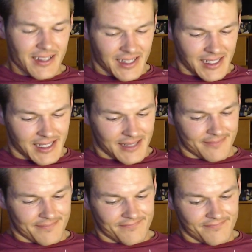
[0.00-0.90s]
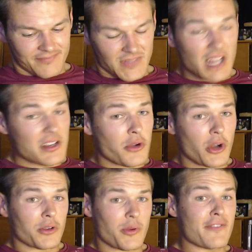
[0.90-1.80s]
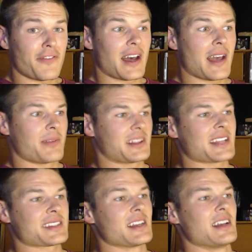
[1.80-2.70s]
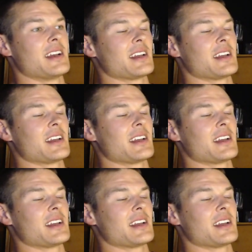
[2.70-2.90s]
Um, and you could refi, but that's